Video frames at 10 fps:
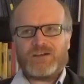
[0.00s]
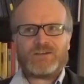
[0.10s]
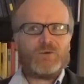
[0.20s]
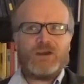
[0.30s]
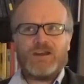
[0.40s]

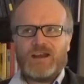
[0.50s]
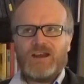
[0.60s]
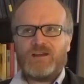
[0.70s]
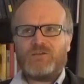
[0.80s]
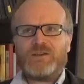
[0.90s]
Right, so
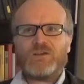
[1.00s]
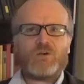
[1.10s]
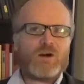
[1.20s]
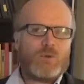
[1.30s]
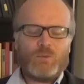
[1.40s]
in the
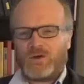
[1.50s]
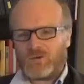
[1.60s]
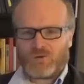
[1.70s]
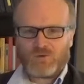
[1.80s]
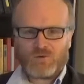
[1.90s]
video we
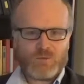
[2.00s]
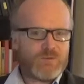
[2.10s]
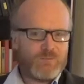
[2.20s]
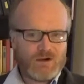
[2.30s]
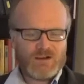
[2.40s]
talked
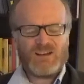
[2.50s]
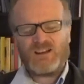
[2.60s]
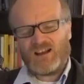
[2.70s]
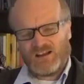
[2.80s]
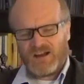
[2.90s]
with Martin
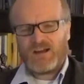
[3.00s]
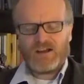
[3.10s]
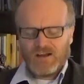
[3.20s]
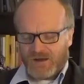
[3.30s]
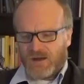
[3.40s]
and
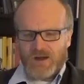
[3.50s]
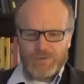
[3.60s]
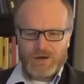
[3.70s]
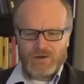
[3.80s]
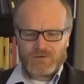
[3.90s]
Inge
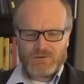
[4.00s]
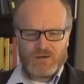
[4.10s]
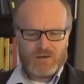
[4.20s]
about